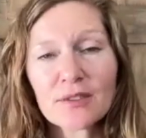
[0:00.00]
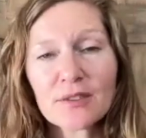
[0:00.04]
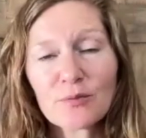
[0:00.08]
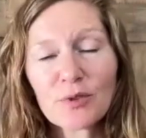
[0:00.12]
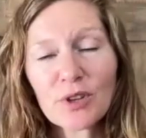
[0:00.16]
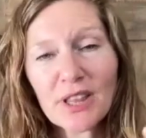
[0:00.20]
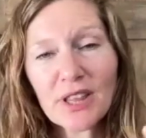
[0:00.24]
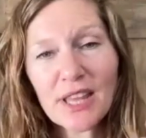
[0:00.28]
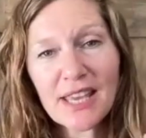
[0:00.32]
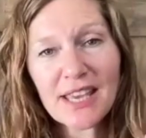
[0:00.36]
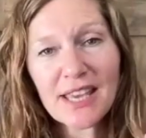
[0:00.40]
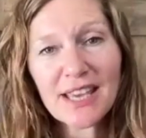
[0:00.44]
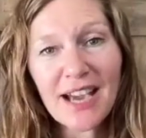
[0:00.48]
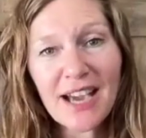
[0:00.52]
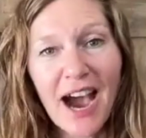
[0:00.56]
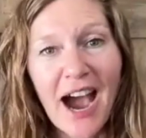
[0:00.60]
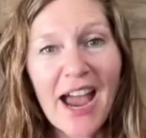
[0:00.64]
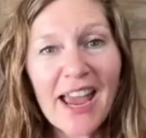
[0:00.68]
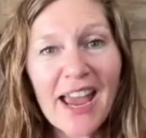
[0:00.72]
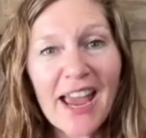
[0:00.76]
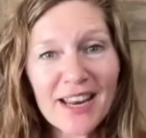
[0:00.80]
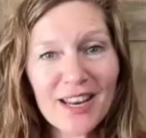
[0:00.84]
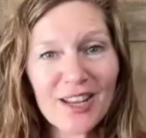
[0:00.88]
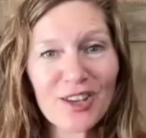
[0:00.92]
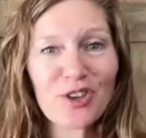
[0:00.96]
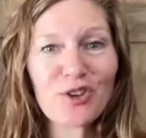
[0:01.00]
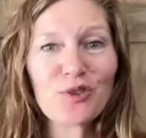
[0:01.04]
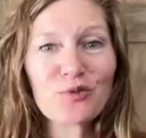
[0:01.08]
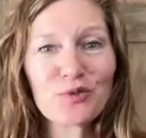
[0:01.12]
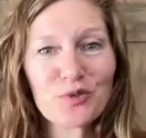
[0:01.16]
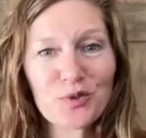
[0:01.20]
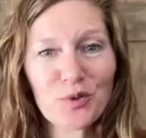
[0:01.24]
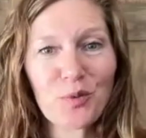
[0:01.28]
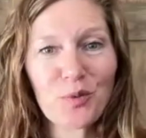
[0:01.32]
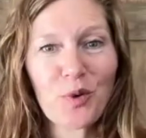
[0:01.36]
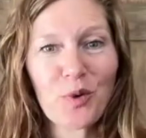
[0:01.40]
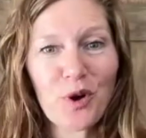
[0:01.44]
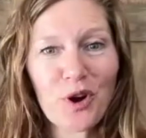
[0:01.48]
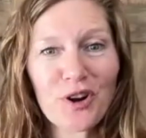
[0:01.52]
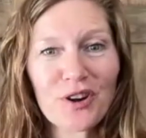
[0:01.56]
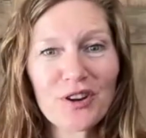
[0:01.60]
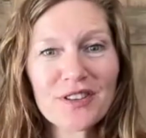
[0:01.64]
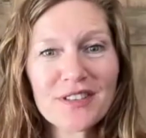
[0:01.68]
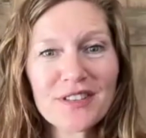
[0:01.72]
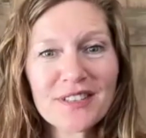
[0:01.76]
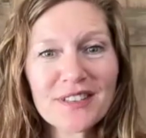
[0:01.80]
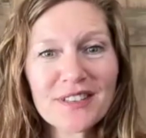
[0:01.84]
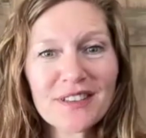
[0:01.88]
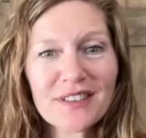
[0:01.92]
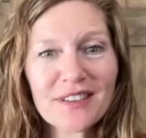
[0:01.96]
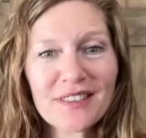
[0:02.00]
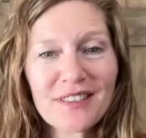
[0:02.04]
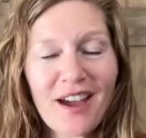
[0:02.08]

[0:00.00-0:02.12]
really guiding you towards